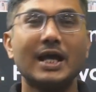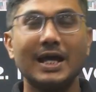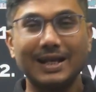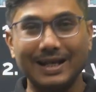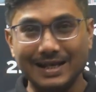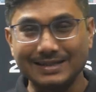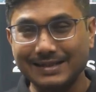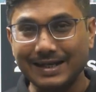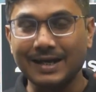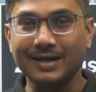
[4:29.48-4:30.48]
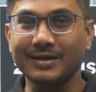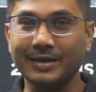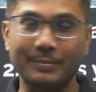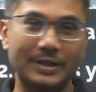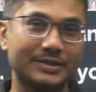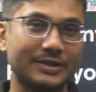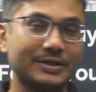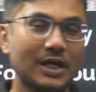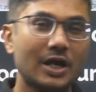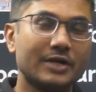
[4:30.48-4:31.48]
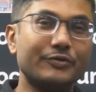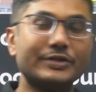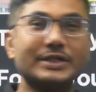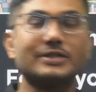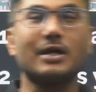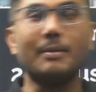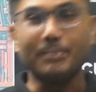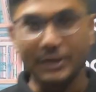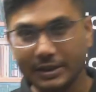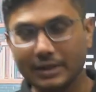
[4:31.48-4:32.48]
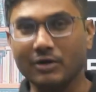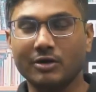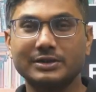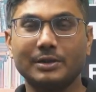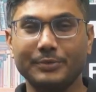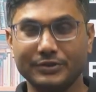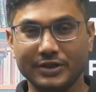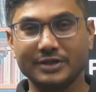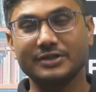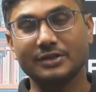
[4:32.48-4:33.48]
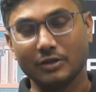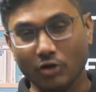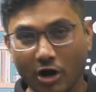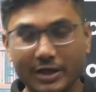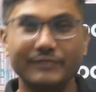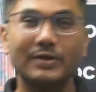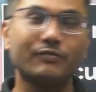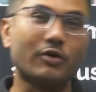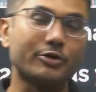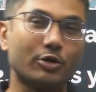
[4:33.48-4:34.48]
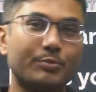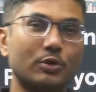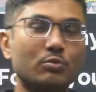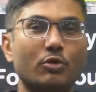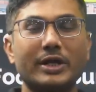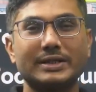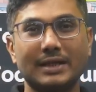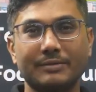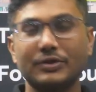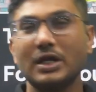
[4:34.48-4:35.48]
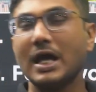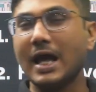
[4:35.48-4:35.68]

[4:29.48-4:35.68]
less than 100 pages, which is completely not sufficient, not even for your PU board exams.